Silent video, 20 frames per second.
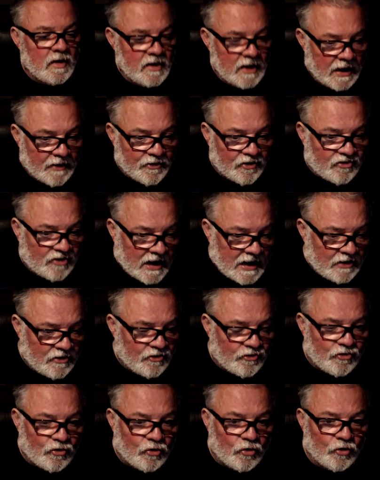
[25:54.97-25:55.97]
Yeah, the stage
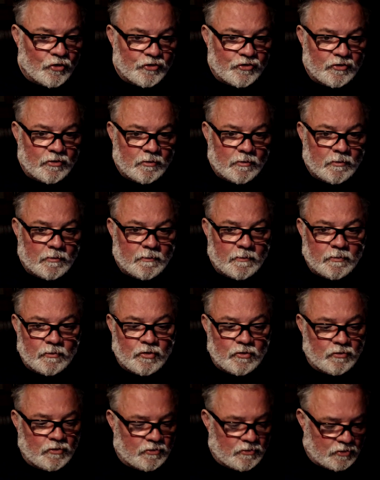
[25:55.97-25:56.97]
is yours.
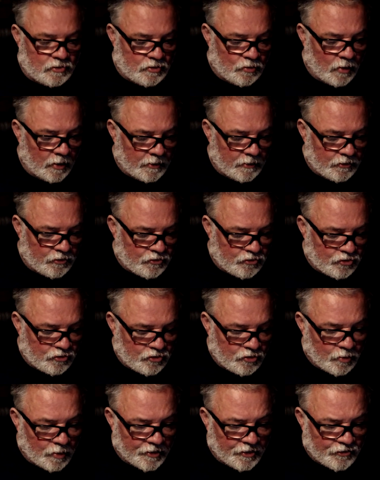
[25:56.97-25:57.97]
Do
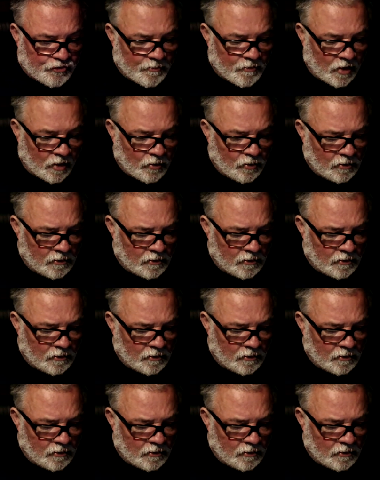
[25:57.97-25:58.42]
you want a drum roll?